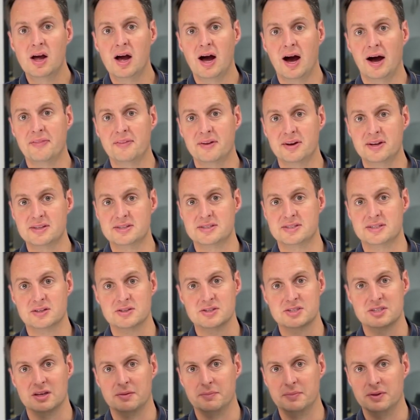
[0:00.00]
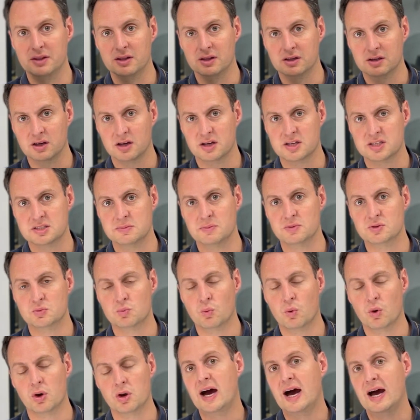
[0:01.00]
and that it's still something that customers
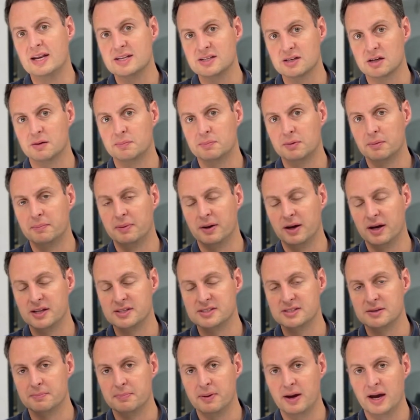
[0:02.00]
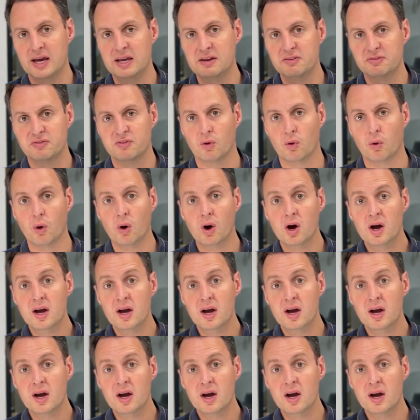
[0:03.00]
want and are prepared to pay for.